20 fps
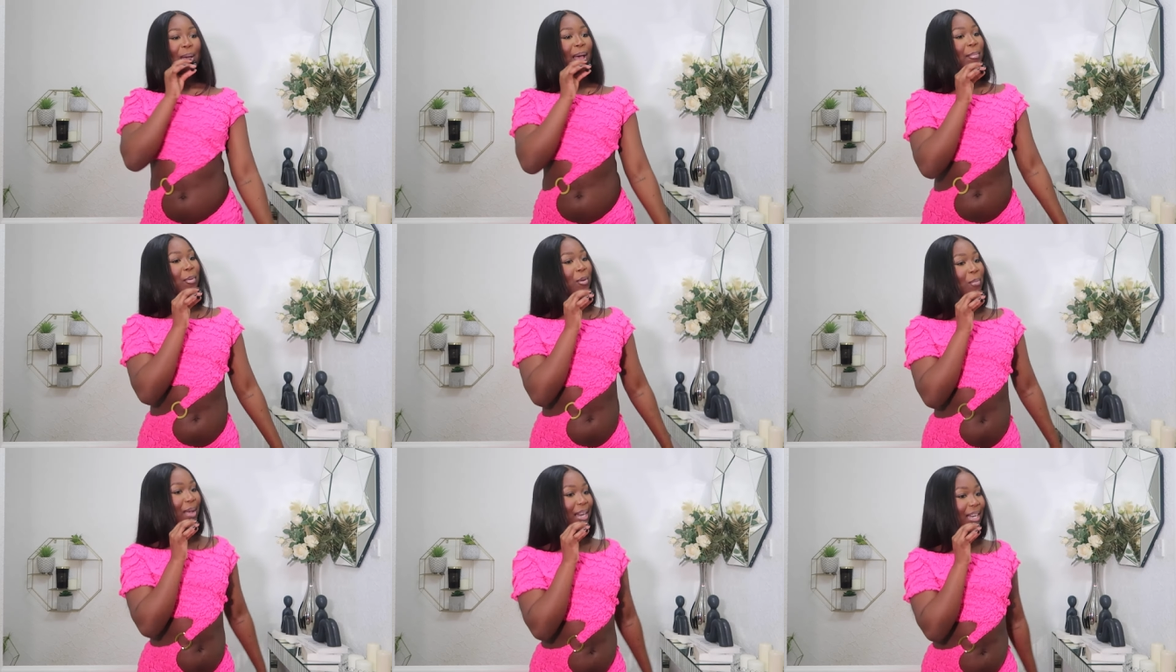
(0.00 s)
But
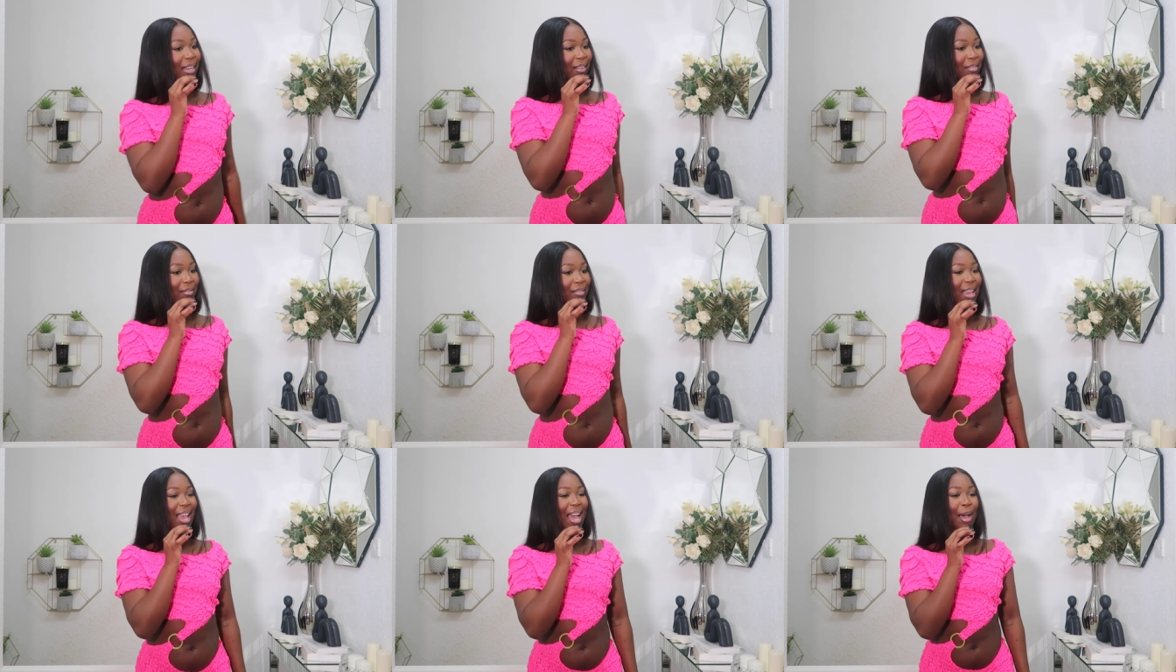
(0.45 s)
I'm not mad
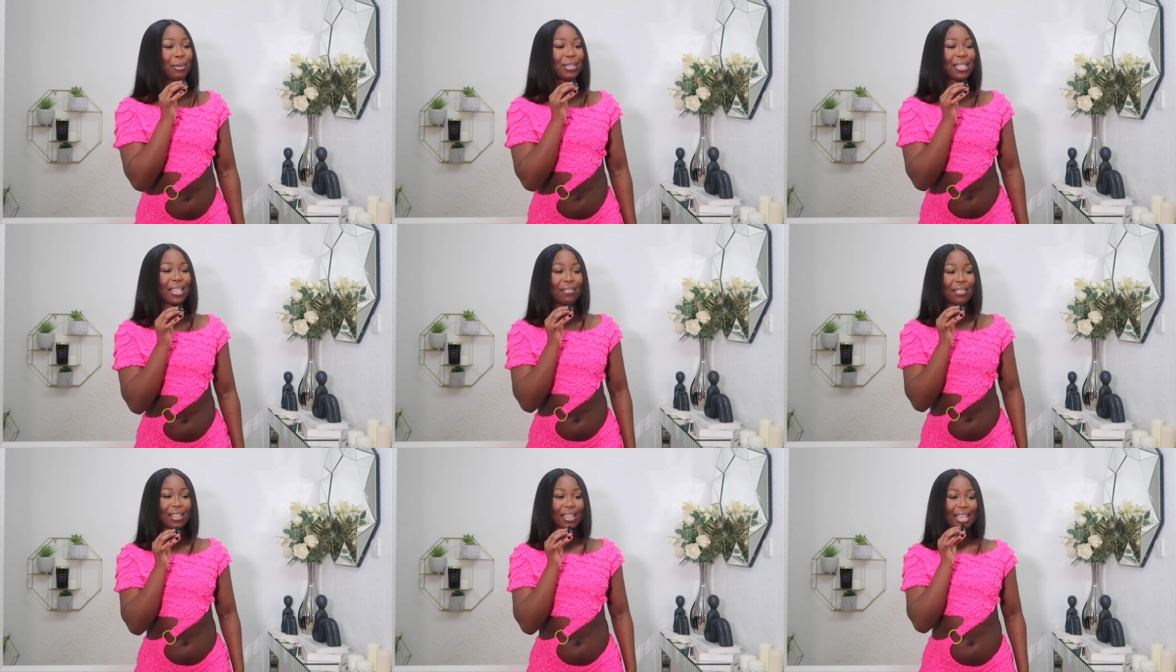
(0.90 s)
at the fit. I
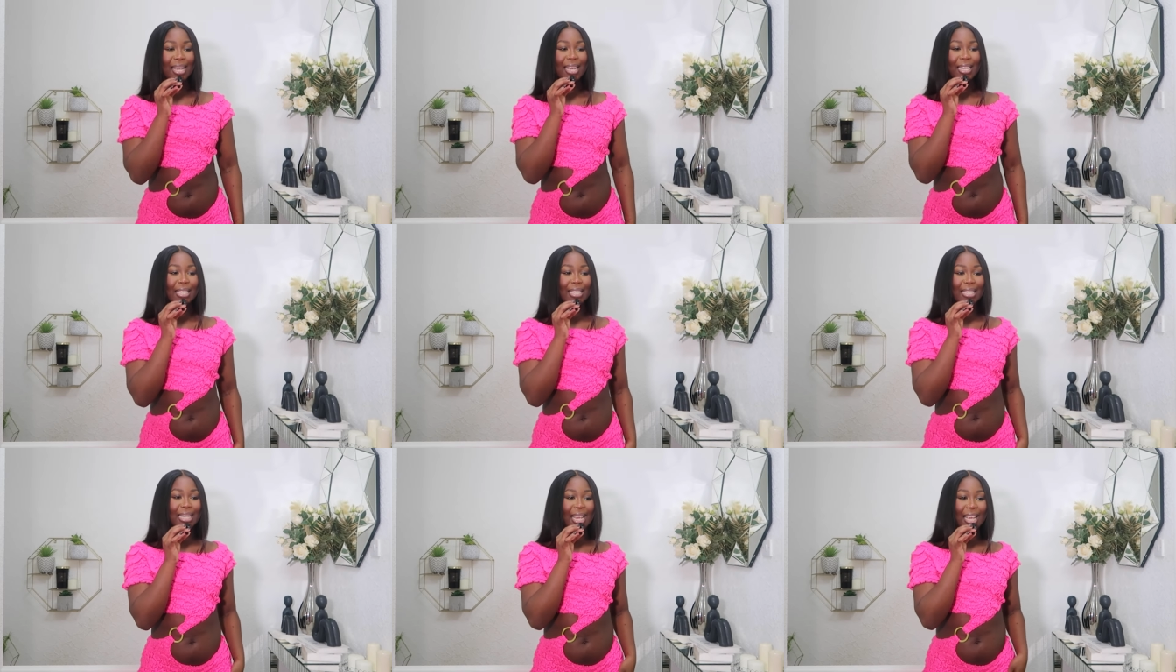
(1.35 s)
was even
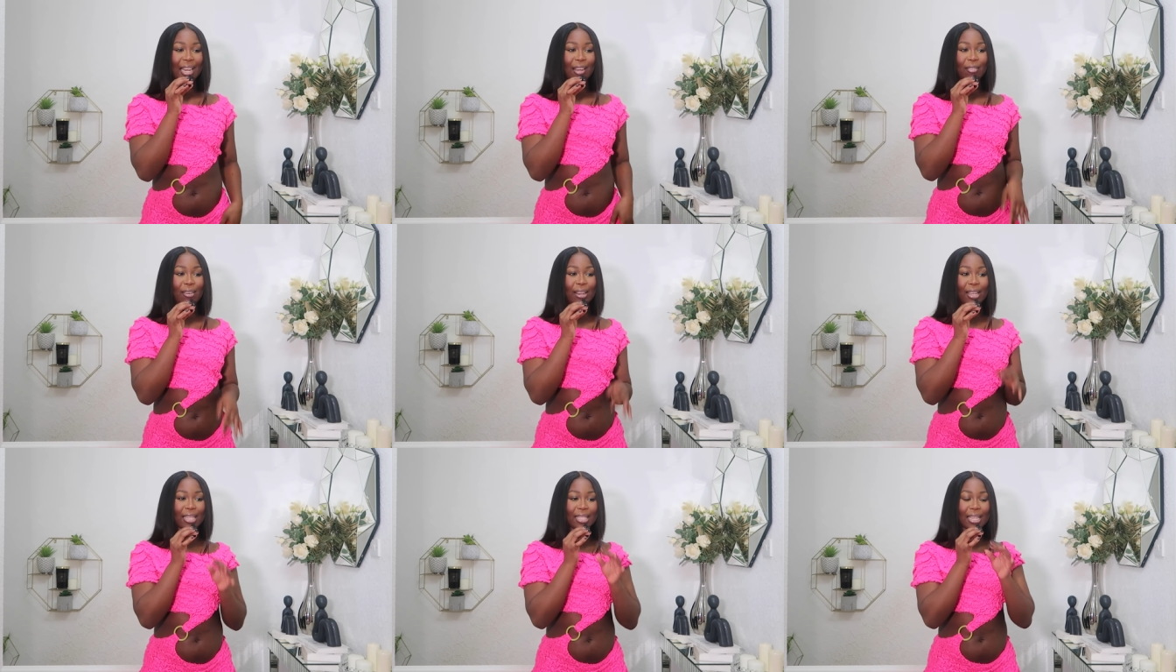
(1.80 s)
thinking to
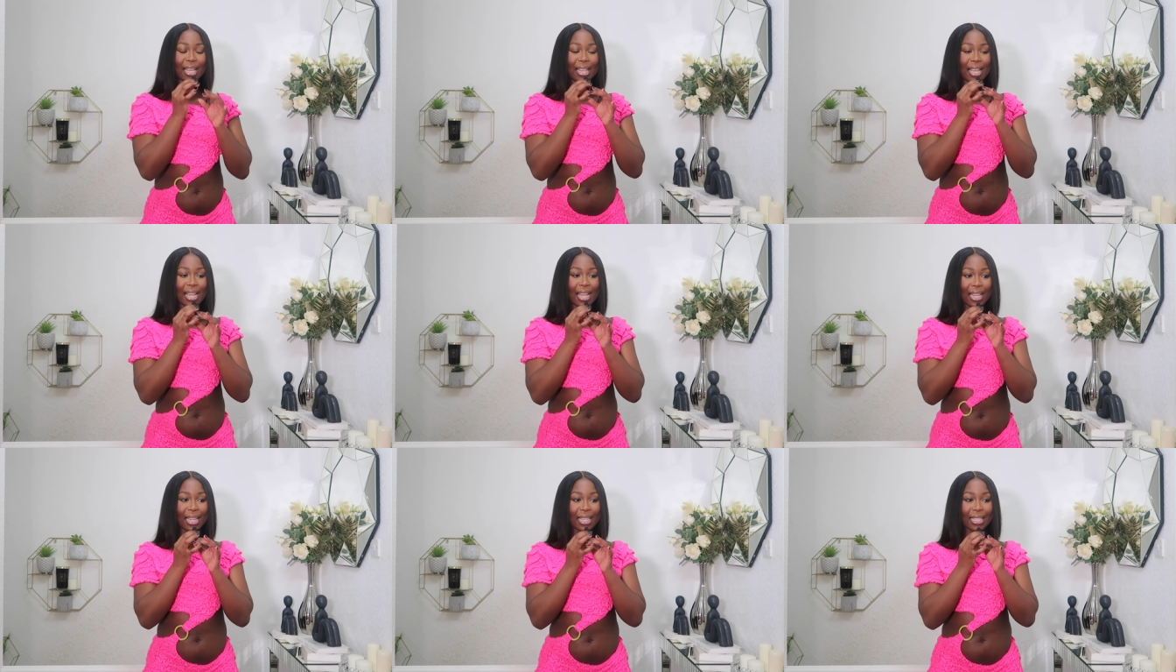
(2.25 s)
tailor it, because I
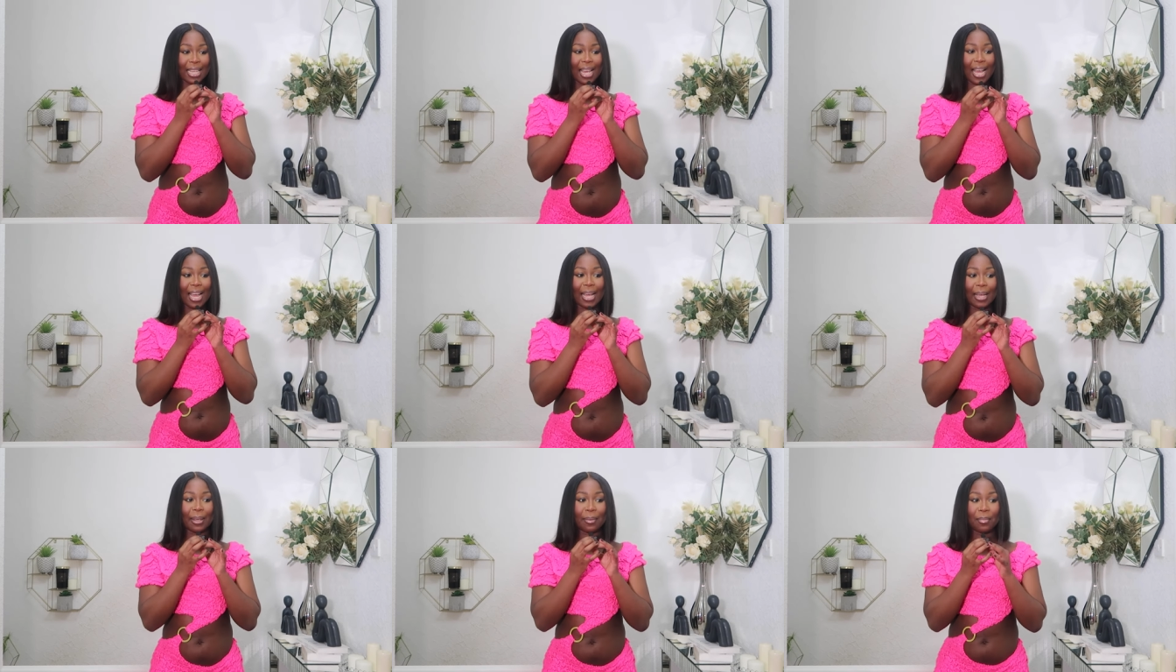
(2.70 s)
think at the
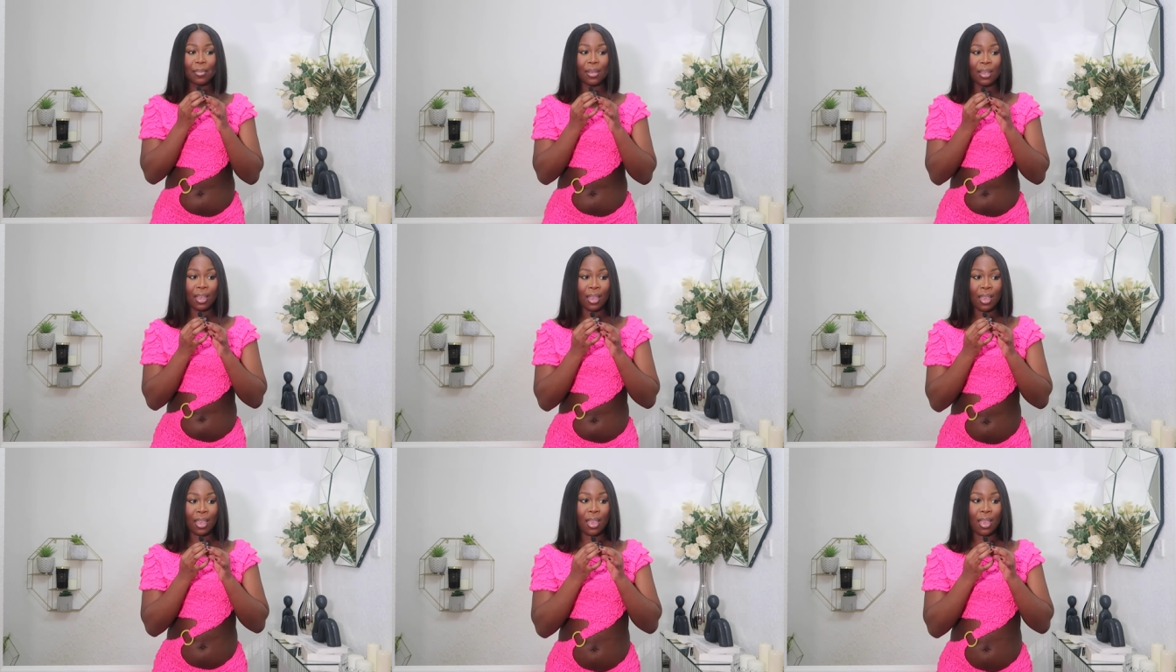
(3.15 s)
time